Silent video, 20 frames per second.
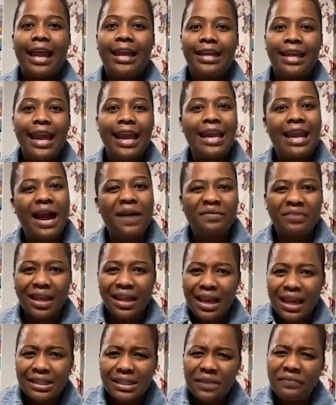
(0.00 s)
And then
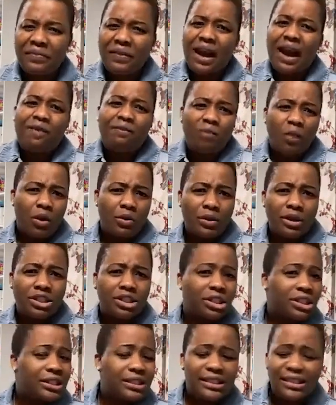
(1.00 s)
after that, if you have more
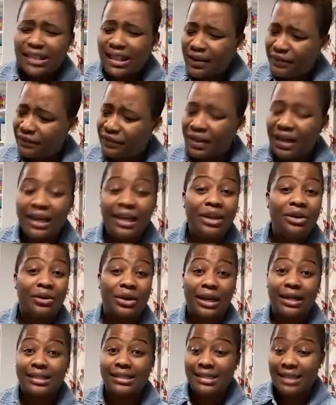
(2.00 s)
questions, definitely
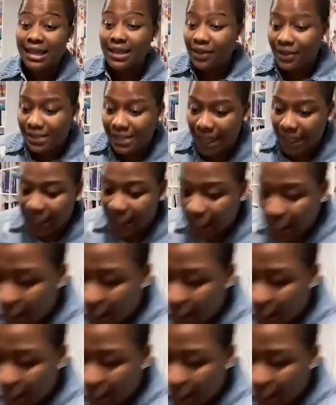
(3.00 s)
you can send us